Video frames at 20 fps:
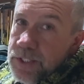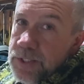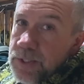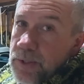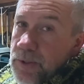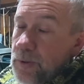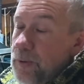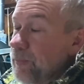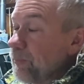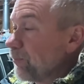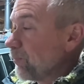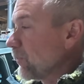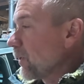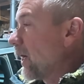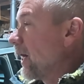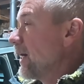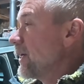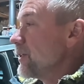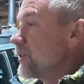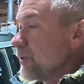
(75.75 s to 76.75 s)
So
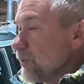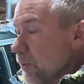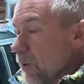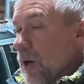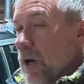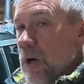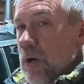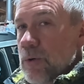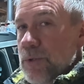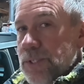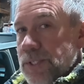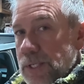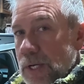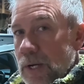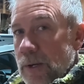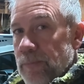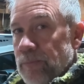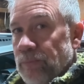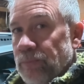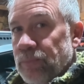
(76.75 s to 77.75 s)
I do owe
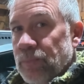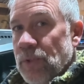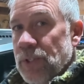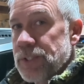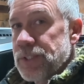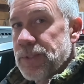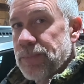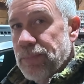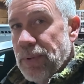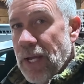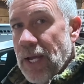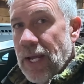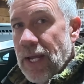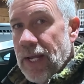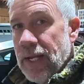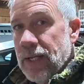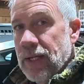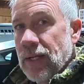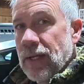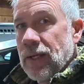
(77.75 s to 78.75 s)
some to
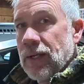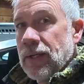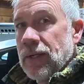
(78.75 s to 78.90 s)
pay